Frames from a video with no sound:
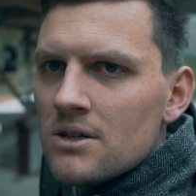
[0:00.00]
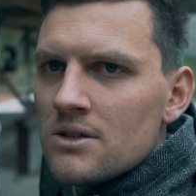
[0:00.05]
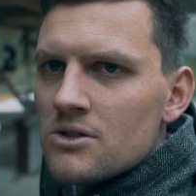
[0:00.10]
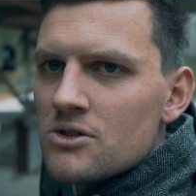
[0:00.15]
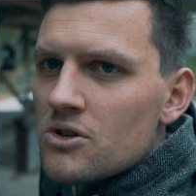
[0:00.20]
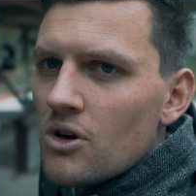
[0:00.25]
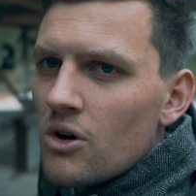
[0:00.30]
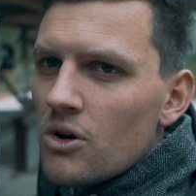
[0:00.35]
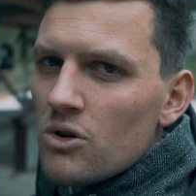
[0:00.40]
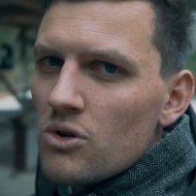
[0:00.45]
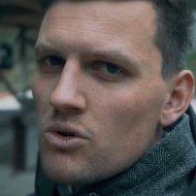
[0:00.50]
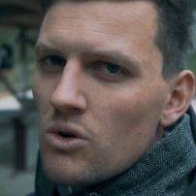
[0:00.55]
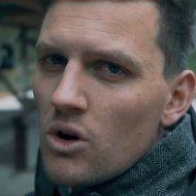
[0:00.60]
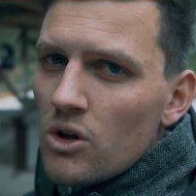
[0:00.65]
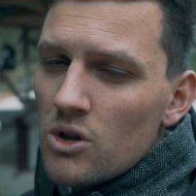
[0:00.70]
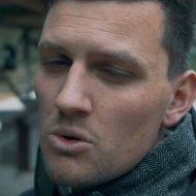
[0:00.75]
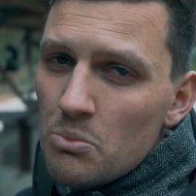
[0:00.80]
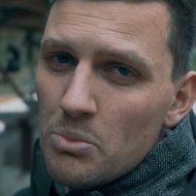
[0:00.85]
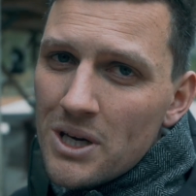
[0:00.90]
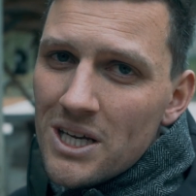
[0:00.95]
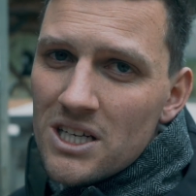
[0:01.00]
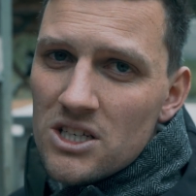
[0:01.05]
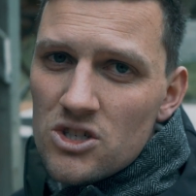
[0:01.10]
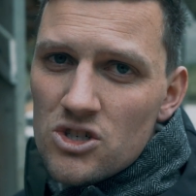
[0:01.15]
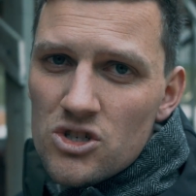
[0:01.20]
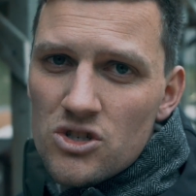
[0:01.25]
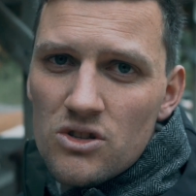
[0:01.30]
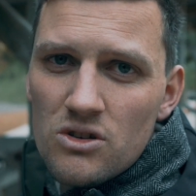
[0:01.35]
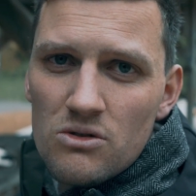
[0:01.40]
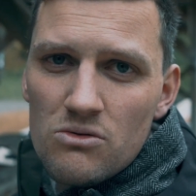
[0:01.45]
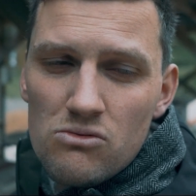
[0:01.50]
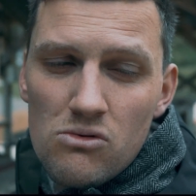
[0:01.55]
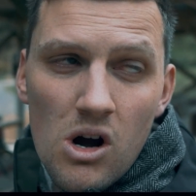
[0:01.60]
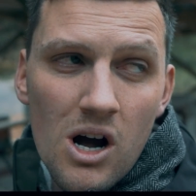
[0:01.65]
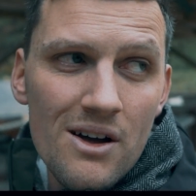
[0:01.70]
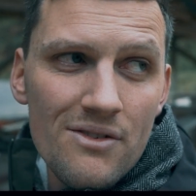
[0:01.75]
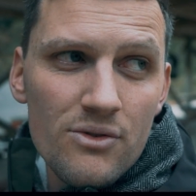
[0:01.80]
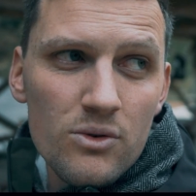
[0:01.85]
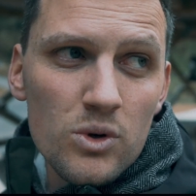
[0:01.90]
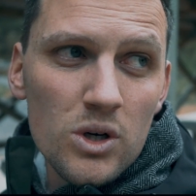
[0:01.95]
So on the bench, the
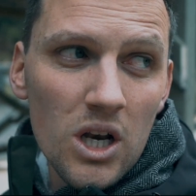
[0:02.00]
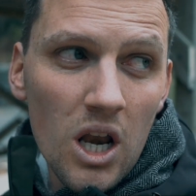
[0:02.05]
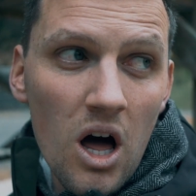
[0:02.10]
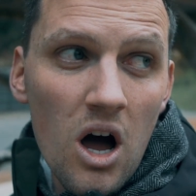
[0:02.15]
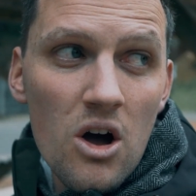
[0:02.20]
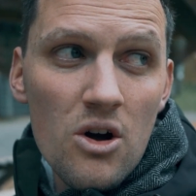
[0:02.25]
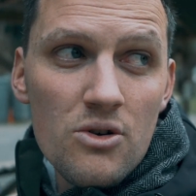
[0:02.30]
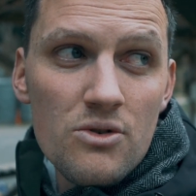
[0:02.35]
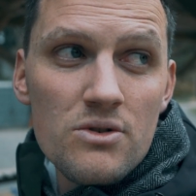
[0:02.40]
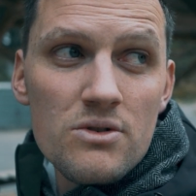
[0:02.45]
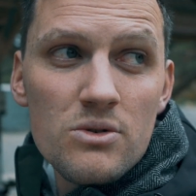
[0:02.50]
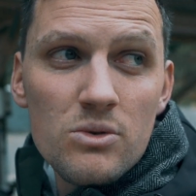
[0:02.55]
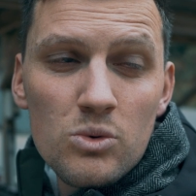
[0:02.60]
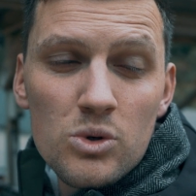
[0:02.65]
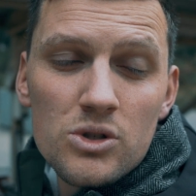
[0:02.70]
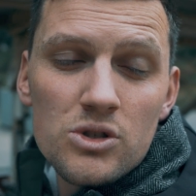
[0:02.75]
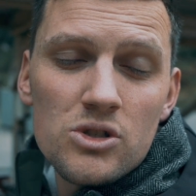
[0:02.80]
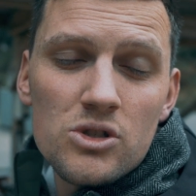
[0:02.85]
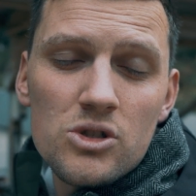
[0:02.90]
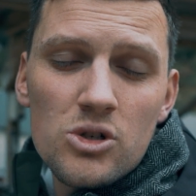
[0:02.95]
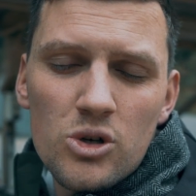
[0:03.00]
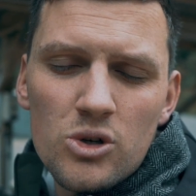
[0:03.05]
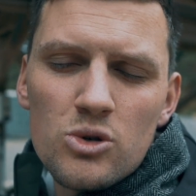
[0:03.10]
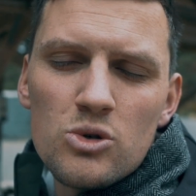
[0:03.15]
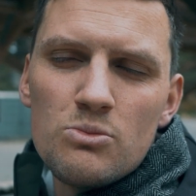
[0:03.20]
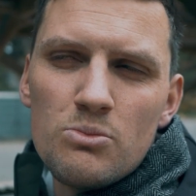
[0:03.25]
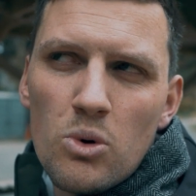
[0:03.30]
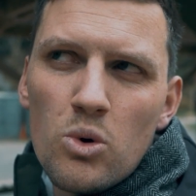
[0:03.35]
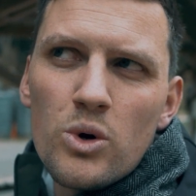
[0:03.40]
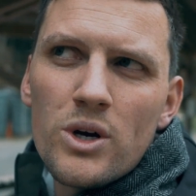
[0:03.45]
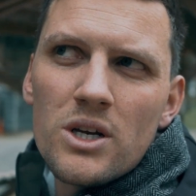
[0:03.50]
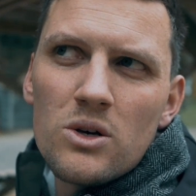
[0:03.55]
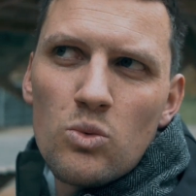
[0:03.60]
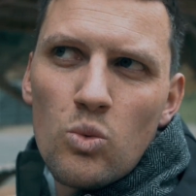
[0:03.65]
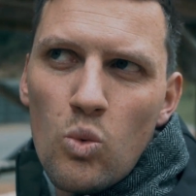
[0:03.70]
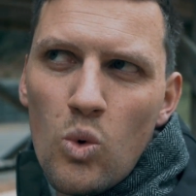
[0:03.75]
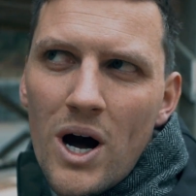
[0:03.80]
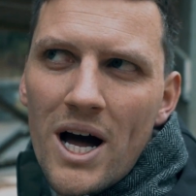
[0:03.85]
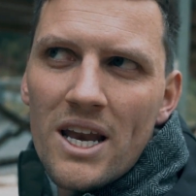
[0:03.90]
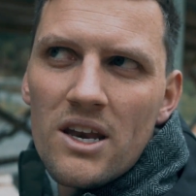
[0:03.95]
rifle alone was
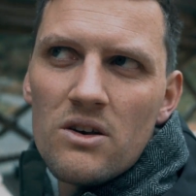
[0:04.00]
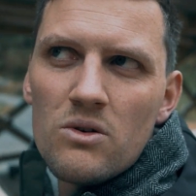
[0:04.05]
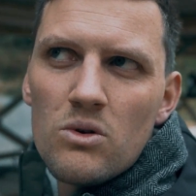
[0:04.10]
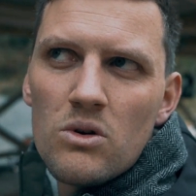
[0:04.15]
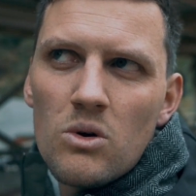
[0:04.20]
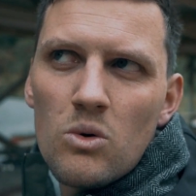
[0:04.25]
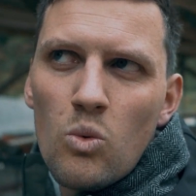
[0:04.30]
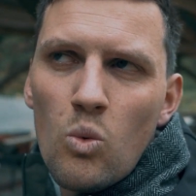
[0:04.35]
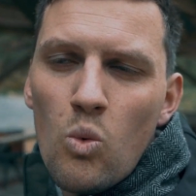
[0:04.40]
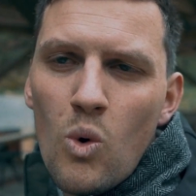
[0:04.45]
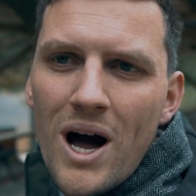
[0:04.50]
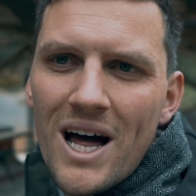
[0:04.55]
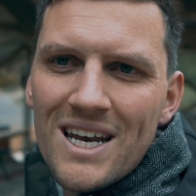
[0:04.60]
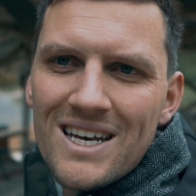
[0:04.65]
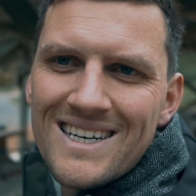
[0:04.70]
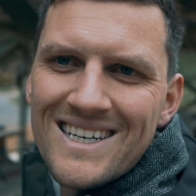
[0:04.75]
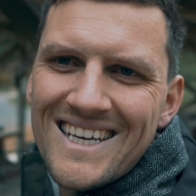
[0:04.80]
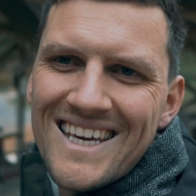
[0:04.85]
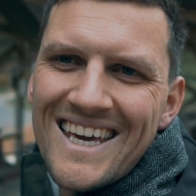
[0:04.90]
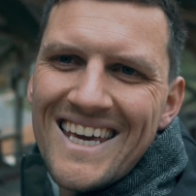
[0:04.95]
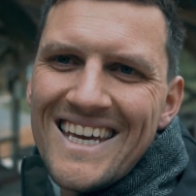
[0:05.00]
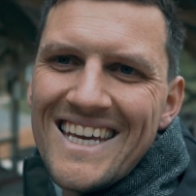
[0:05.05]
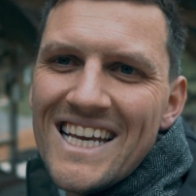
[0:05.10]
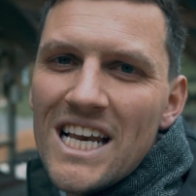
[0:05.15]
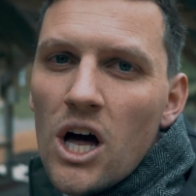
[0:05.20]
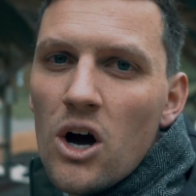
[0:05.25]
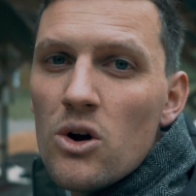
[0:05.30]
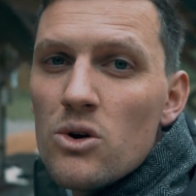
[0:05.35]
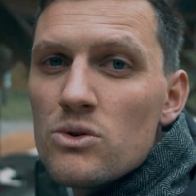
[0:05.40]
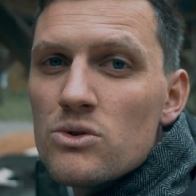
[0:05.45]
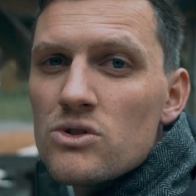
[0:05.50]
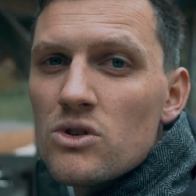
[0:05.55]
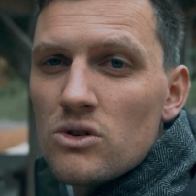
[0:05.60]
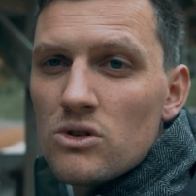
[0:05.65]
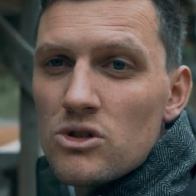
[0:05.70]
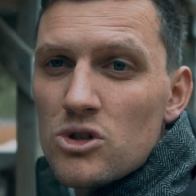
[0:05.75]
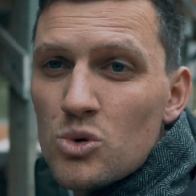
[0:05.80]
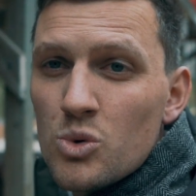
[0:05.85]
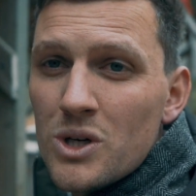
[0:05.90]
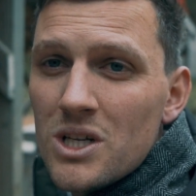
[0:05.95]
2.11 kilos on
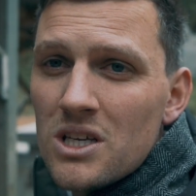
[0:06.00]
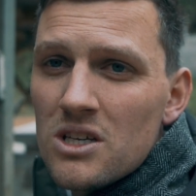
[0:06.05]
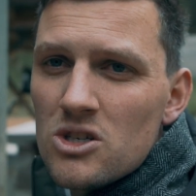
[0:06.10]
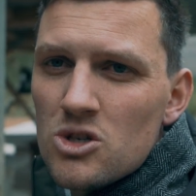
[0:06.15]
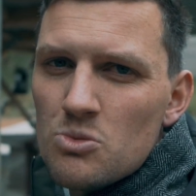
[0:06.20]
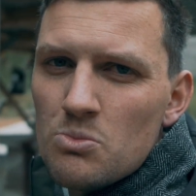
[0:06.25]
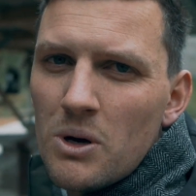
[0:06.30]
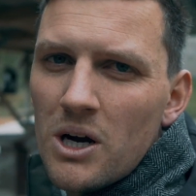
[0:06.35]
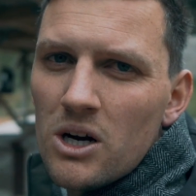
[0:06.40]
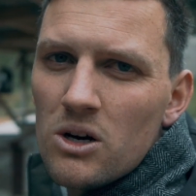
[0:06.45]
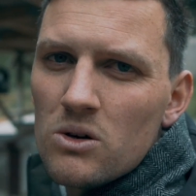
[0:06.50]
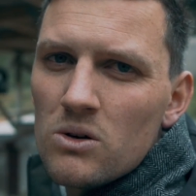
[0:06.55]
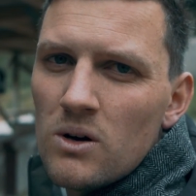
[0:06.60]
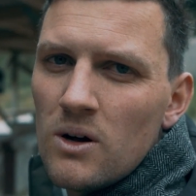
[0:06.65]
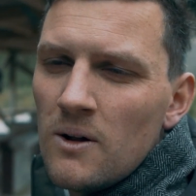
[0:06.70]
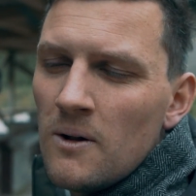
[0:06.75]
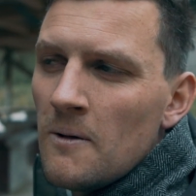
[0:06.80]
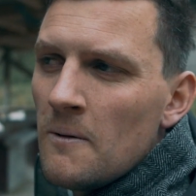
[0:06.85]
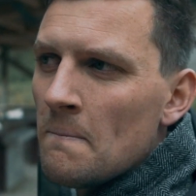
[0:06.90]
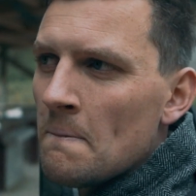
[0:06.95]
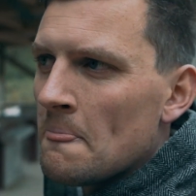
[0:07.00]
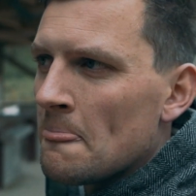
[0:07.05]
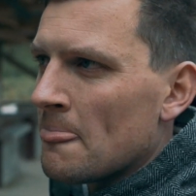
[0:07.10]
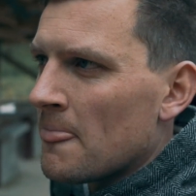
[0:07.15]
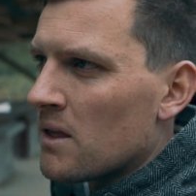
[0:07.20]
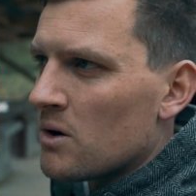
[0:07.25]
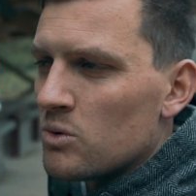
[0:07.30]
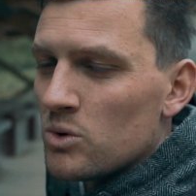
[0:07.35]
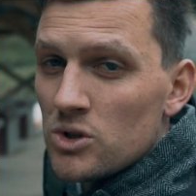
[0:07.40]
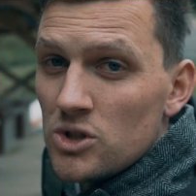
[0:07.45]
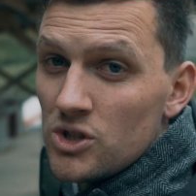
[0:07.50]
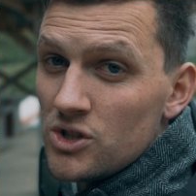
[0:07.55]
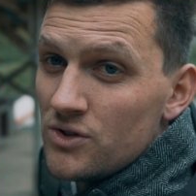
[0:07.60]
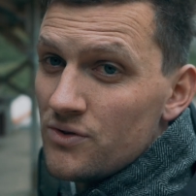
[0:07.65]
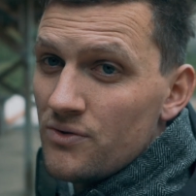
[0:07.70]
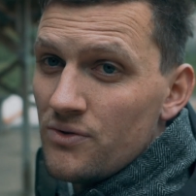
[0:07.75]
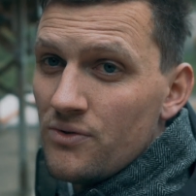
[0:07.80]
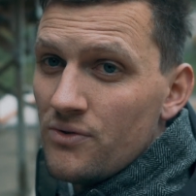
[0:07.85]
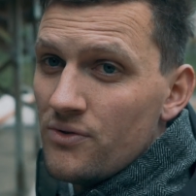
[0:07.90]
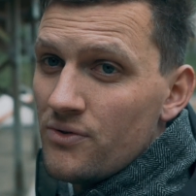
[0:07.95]
a 20-inch barrel, which
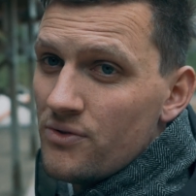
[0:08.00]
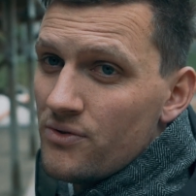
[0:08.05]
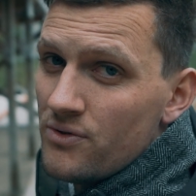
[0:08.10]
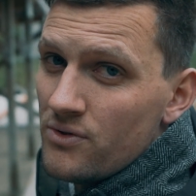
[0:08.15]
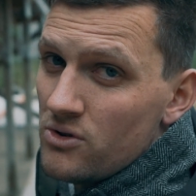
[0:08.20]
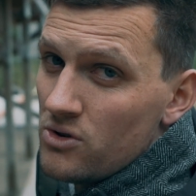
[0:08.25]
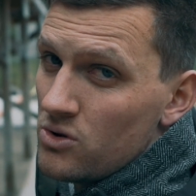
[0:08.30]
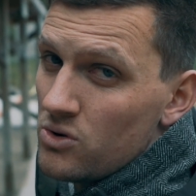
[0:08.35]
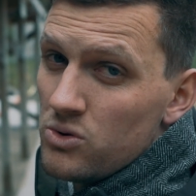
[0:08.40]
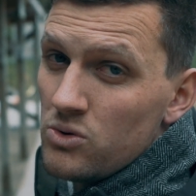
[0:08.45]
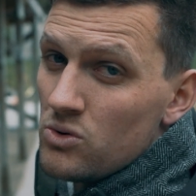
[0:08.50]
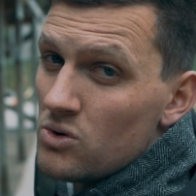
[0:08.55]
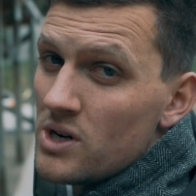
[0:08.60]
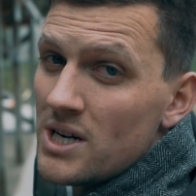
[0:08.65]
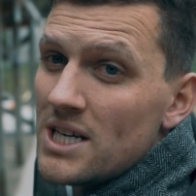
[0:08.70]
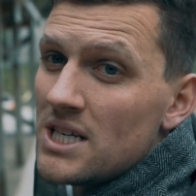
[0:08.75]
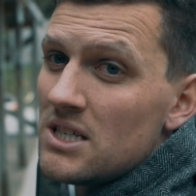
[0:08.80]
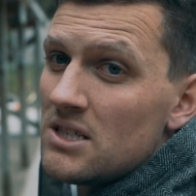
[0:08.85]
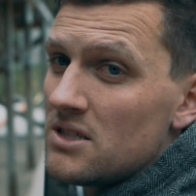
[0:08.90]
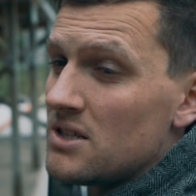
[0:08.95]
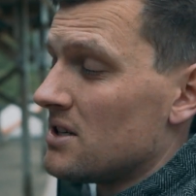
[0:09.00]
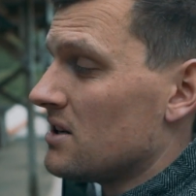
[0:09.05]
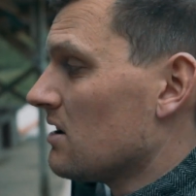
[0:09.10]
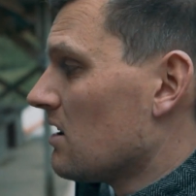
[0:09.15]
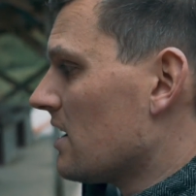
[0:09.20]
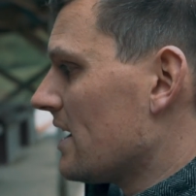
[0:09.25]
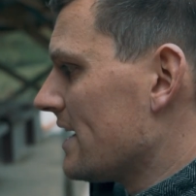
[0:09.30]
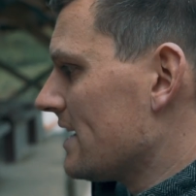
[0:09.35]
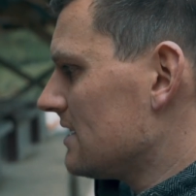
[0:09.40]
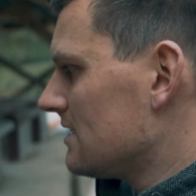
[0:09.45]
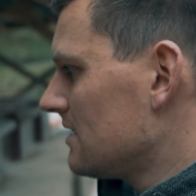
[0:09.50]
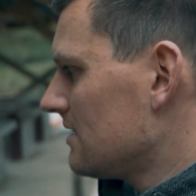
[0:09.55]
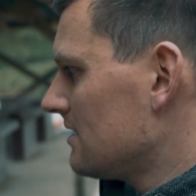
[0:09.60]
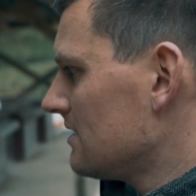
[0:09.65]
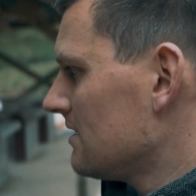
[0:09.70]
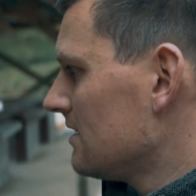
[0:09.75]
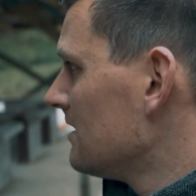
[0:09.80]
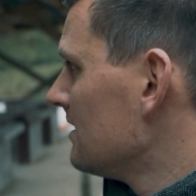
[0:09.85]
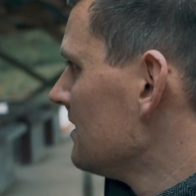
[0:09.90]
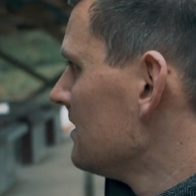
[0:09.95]
is crazy light.
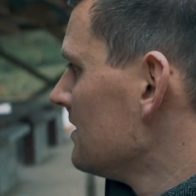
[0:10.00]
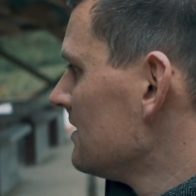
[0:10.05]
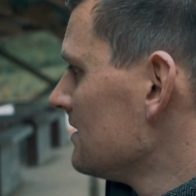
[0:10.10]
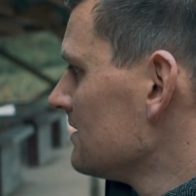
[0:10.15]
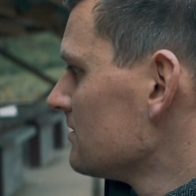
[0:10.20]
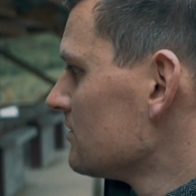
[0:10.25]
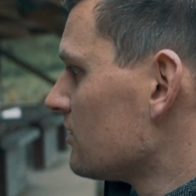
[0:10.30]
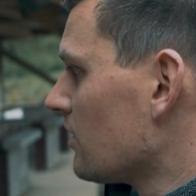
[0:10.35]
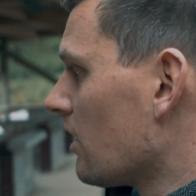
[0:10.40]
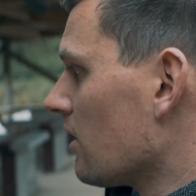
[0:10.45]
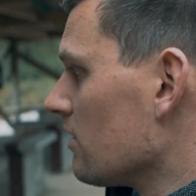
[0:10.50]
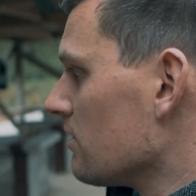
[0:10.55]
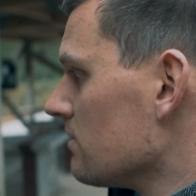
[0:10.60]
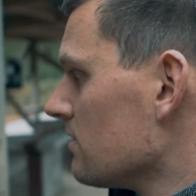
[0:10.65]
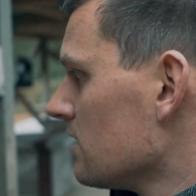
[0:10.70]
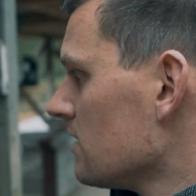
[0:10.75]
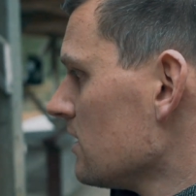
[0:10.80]
So